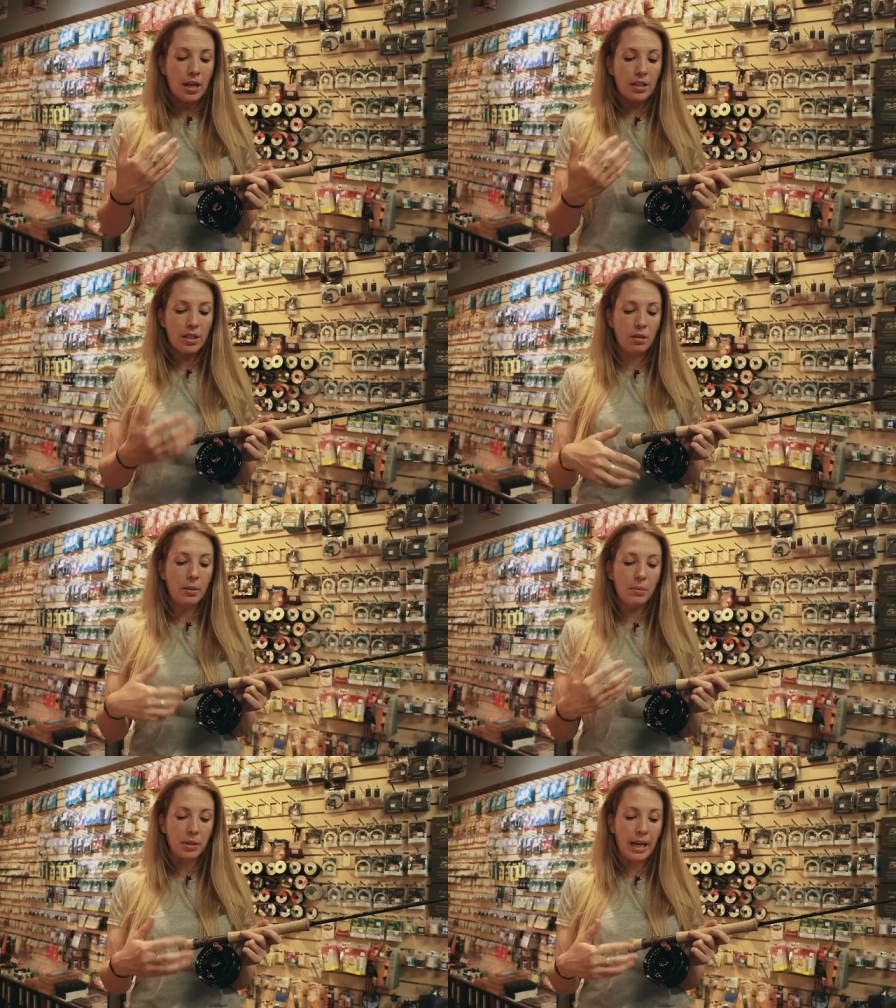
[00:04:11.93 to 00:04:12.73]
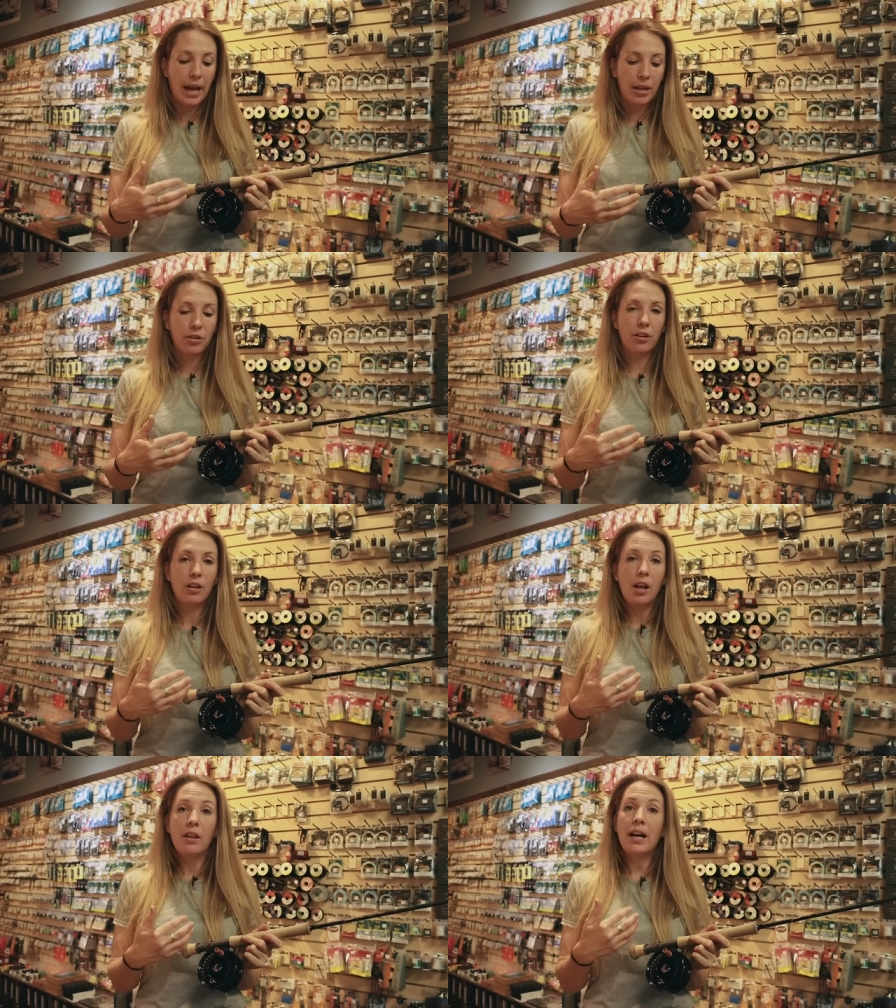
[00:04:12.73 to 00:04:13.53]
is going to be able to
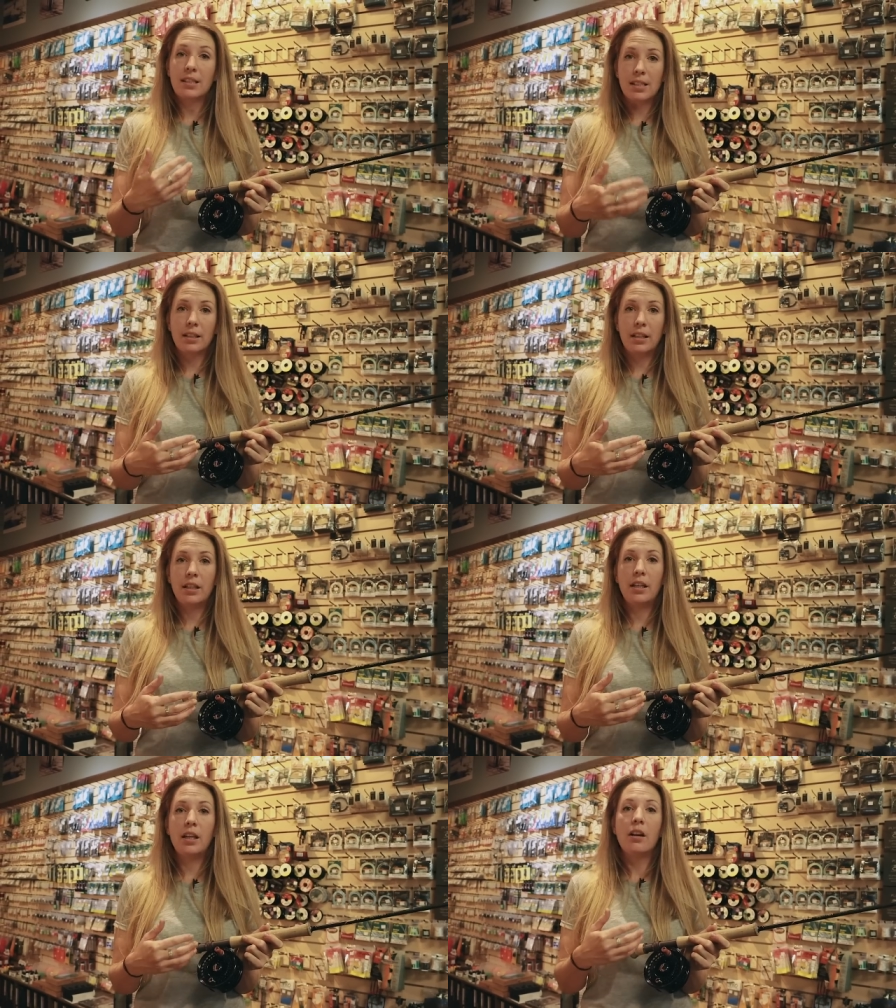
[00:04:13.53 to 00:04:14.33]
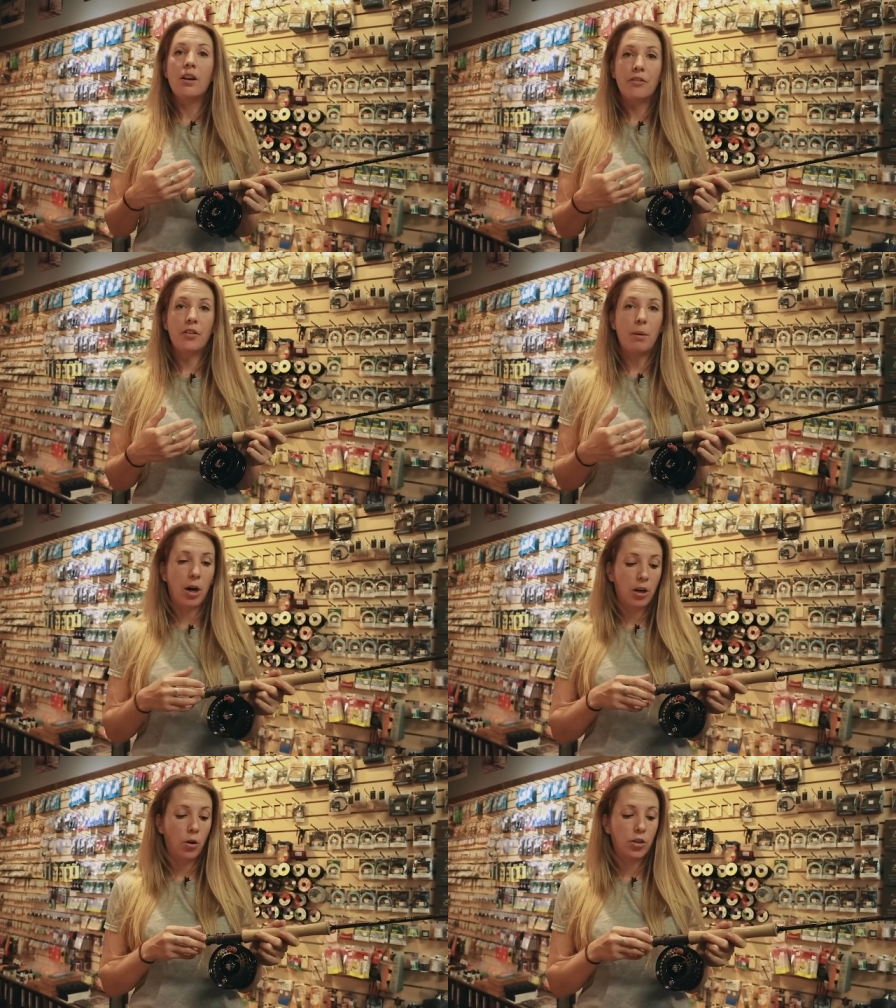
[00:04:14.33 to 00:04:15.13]
handle that salinity from
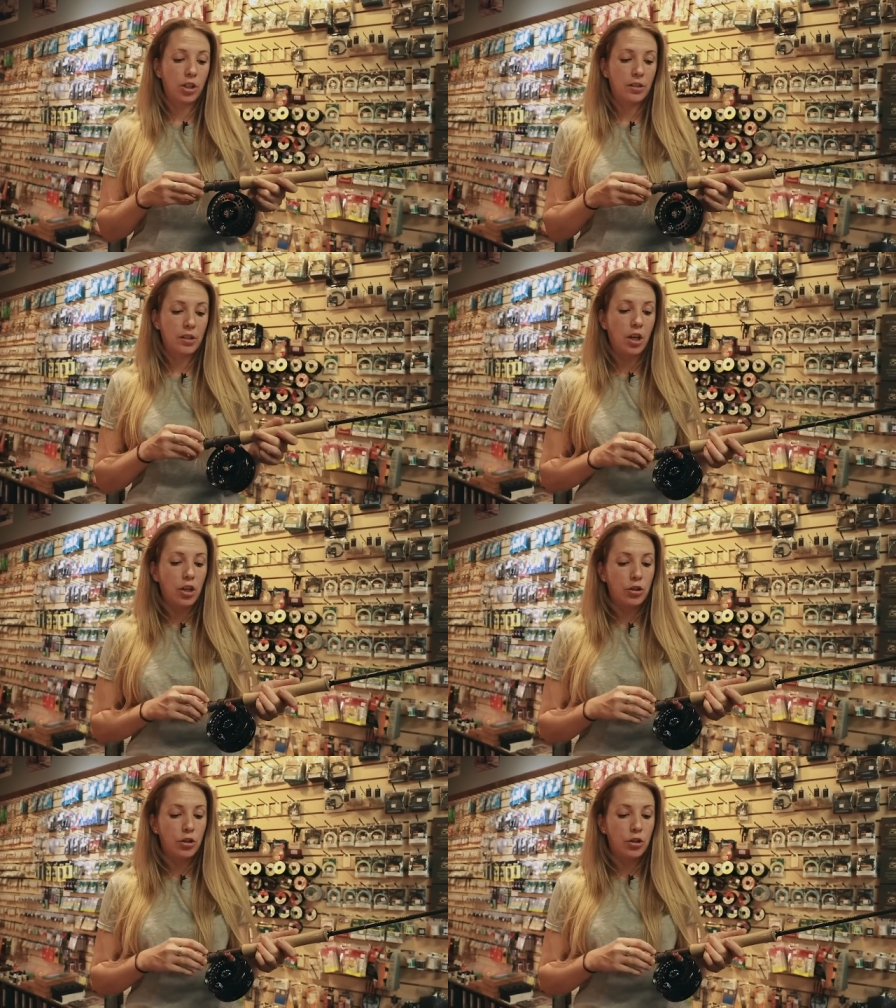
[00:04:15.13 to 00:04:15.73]
our oceans.